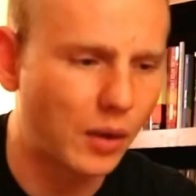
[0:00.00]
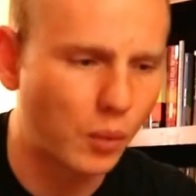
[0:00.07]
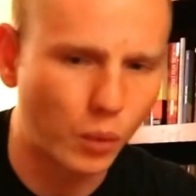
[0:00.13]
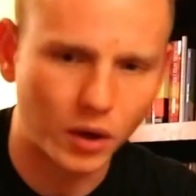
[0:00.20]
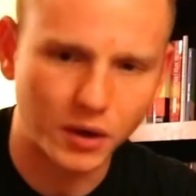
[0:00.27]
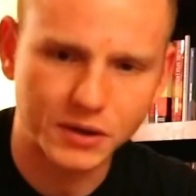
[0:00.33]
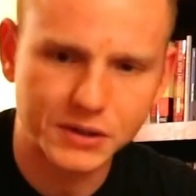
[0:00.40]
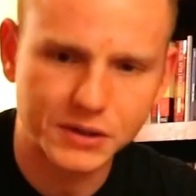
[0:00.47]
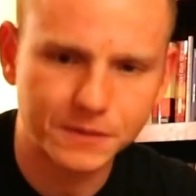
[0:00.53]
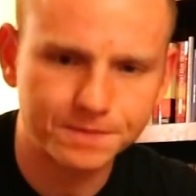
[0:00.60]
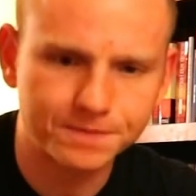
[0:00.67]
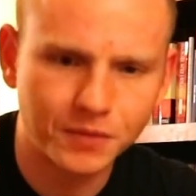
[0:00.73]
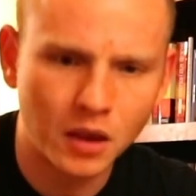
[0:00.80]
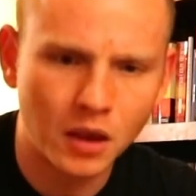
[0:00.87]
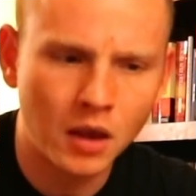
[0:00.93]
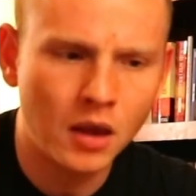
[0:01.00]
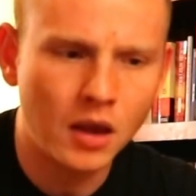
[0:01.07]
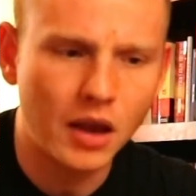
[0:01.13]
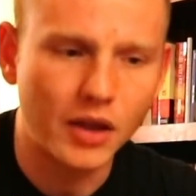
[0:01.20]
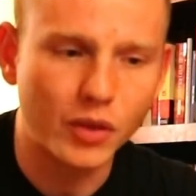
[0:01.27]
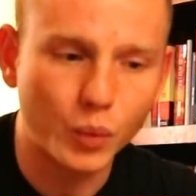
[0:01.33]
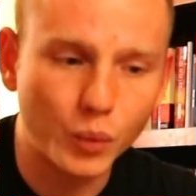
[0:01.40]
that works.
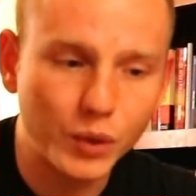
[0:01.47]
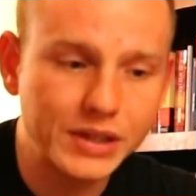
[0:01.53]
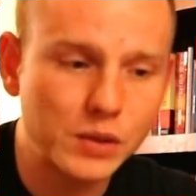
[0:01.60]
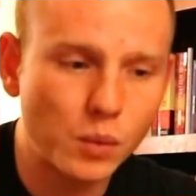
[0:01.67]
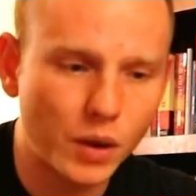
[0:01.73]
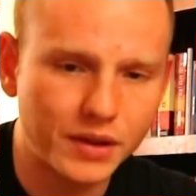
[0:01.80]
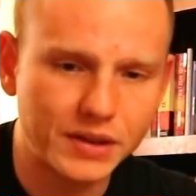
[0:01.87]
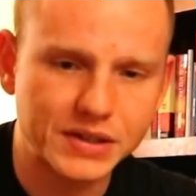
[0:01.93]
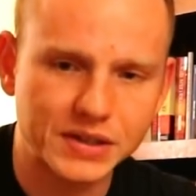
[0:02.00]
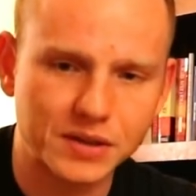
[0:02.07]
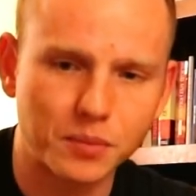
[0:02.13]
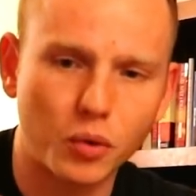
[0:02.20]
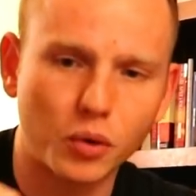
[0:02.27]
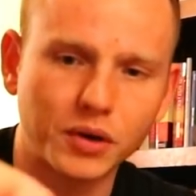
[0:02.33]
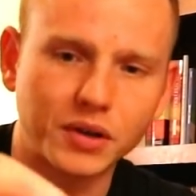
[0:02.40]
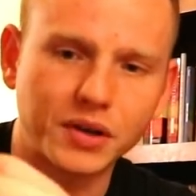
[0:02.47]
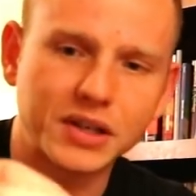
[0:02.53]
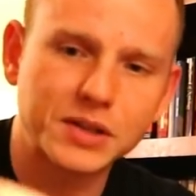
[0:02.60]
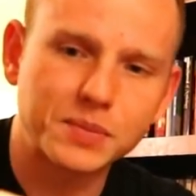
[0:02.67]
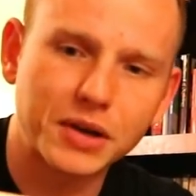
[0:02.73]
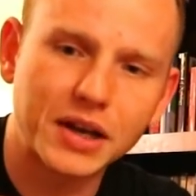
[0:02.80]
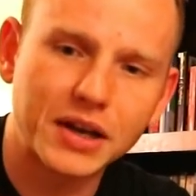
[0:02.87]
And the reason why this is important
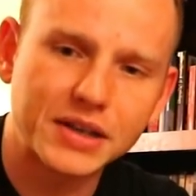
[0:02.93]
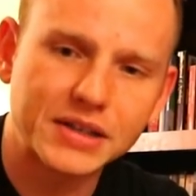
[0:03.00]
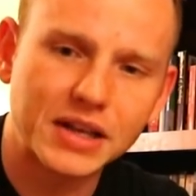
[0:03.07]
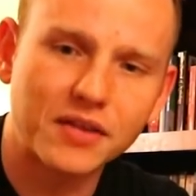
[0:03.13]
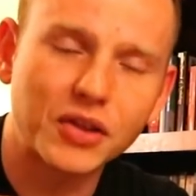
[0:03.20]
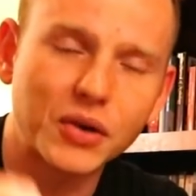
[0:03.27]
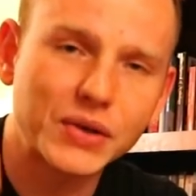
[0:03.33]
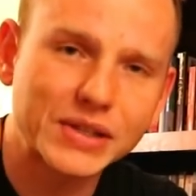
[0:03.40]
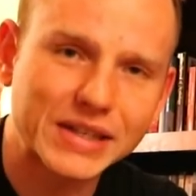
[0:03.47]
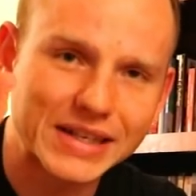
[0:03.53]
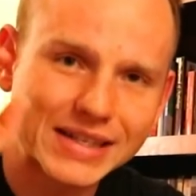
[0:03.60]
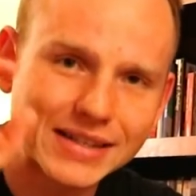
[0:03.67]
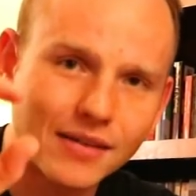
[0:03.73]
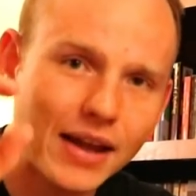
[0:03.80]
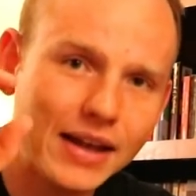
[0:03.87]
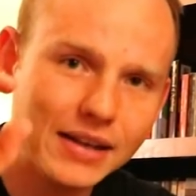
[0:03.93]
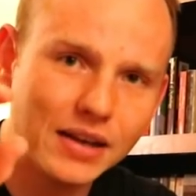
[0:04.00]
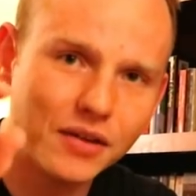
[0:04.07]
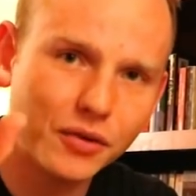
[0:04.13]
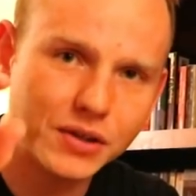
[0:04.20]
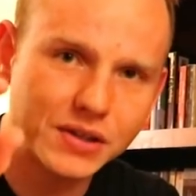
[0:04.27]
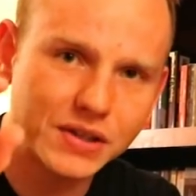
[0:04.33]
is because if there is a slight
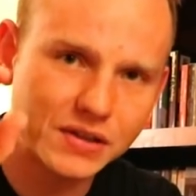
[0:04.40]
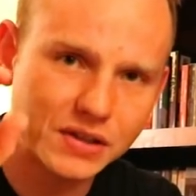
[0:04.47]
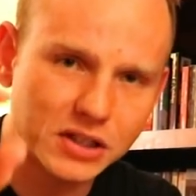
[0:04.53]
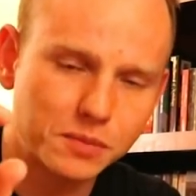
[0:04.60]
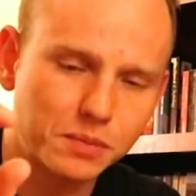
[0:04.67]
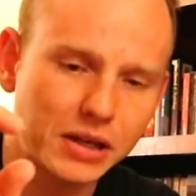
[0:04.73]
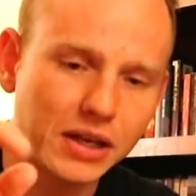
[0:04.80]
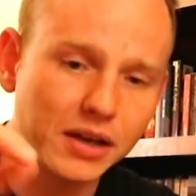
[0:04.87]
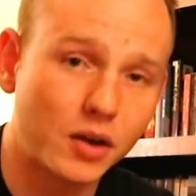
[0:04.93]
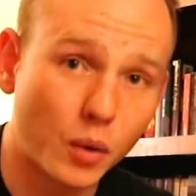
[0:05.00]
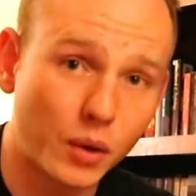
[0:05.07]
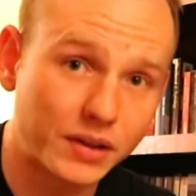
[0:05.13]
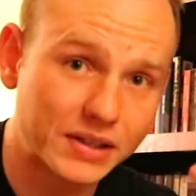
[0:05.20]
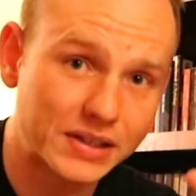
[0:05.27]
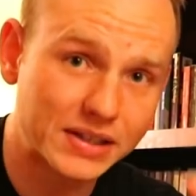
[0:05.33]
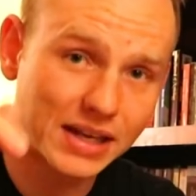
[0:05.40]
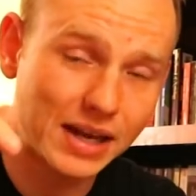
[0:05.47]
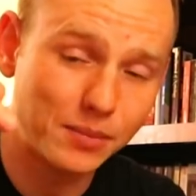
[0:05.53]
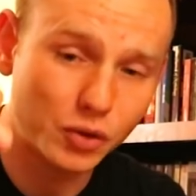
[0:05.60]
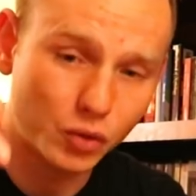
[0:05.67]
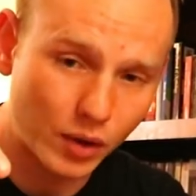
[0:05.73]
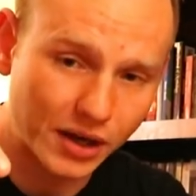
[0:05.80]
difference in the speed going the
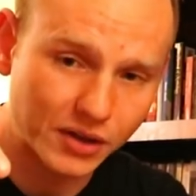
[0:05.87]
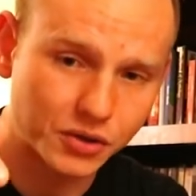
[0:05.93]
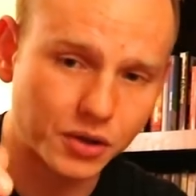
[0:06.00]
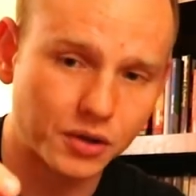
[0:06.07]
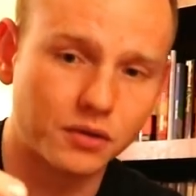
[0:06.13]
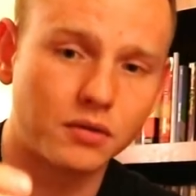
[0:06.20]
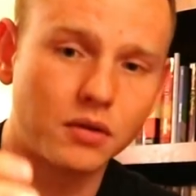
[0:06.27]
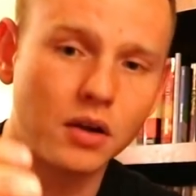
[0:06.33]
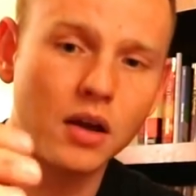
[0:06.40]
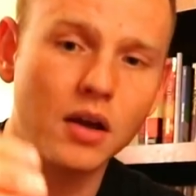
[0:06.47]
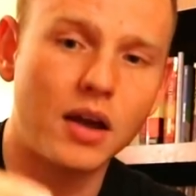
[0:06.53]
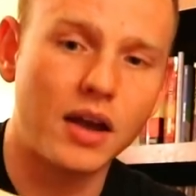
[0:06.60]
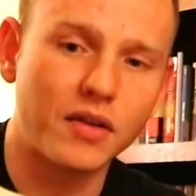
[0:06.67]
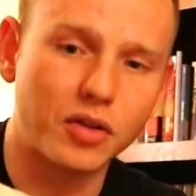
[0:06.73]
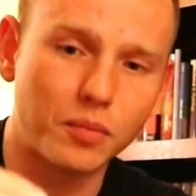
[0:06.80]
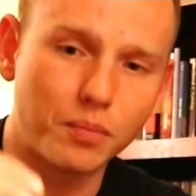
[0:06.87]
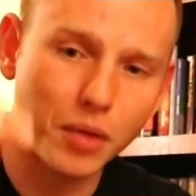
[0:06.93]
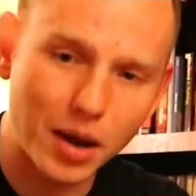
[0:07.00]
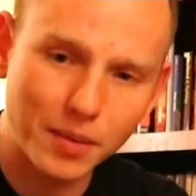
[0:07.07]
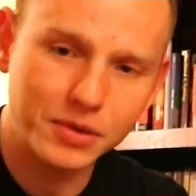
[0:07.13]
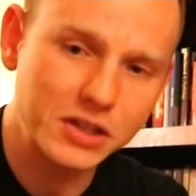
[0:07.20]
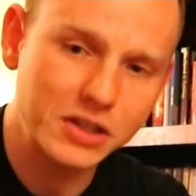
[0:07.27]
same direction, if the
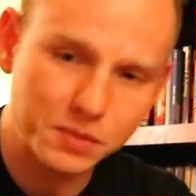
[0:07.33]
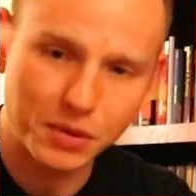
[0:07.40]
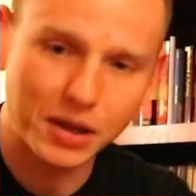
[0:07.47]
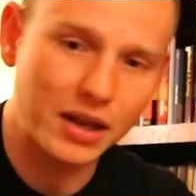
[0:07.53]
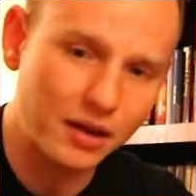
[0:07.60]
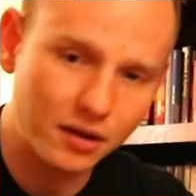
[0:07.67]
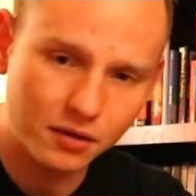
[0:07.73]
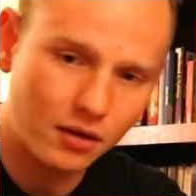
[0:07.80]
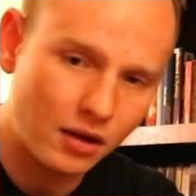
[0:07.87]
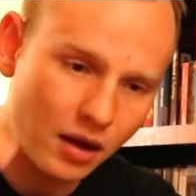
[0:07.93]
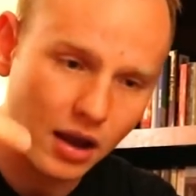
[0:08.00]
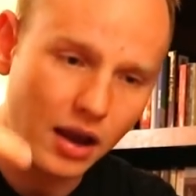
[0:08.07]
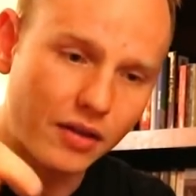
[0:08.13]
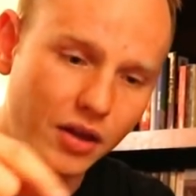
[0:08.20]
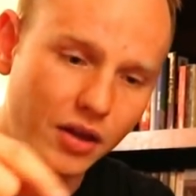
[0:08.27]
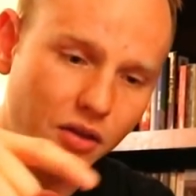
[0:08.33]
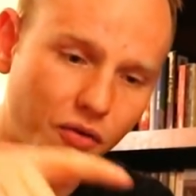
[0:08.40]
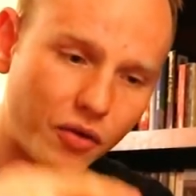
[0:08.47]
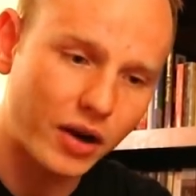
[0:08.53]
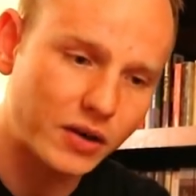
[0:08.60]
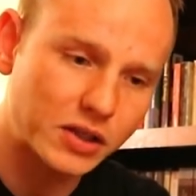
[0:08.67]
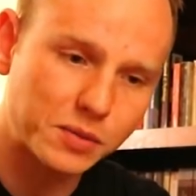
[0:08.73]
bobbin is spinning and then the
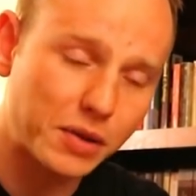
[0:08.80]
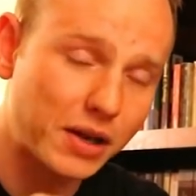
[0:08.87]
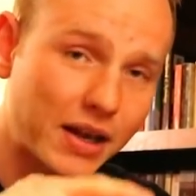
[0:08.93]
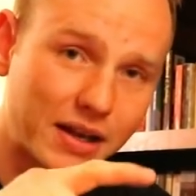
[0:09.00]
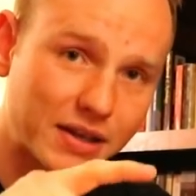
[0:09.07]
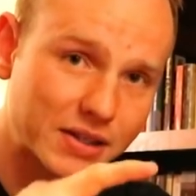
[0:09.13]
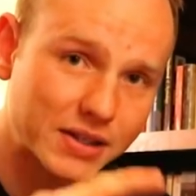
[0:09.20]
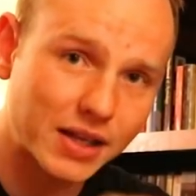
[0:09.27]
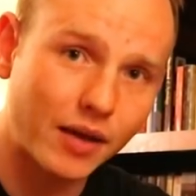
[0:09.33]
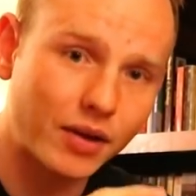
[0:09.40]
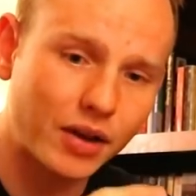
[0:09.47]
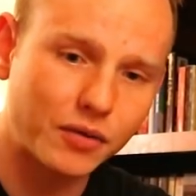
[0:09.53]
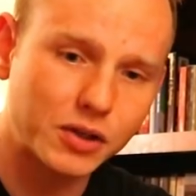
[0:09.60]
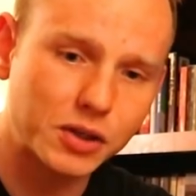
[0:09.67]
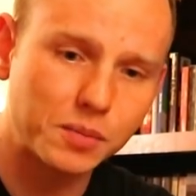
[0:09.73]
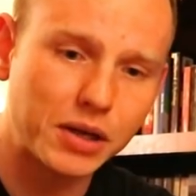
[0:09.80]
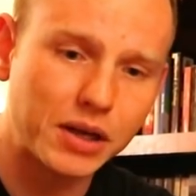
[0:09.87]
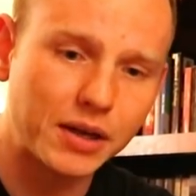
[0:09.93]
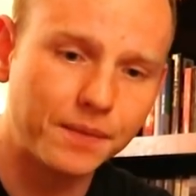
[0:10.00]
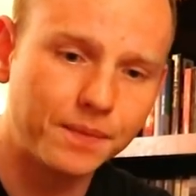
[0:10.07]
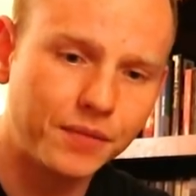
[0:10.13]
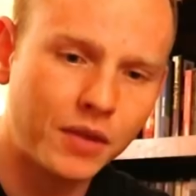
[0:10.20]
flyer is spinning at a slightly different
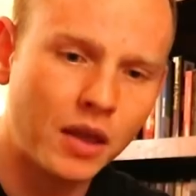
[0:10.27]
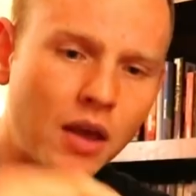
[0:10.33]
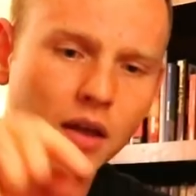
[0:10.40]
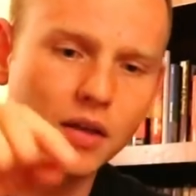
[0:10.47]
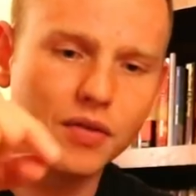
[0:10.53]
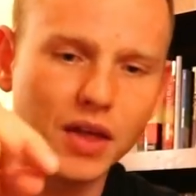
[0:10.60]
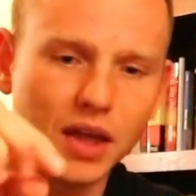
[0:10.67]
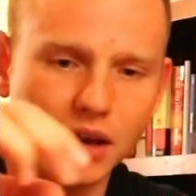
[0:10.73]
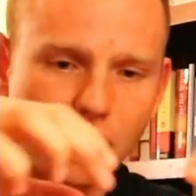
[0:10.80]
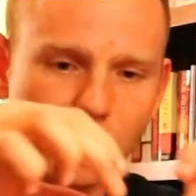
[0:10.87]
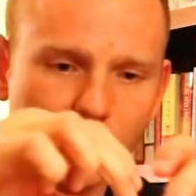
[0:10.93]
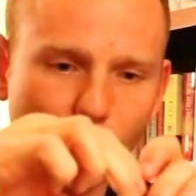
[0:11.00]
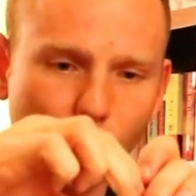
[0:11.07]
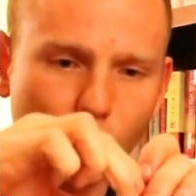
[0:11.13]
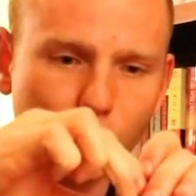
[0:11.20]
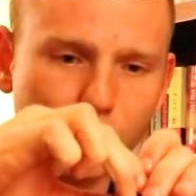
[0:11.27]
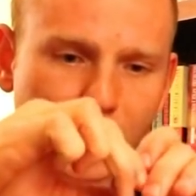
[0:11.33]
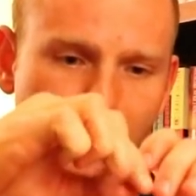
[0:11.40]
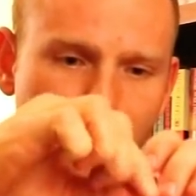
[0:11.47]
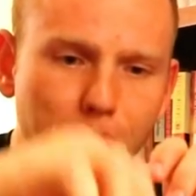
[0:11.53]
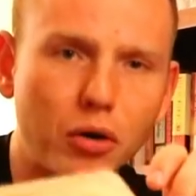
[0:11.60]
speed, then there will be a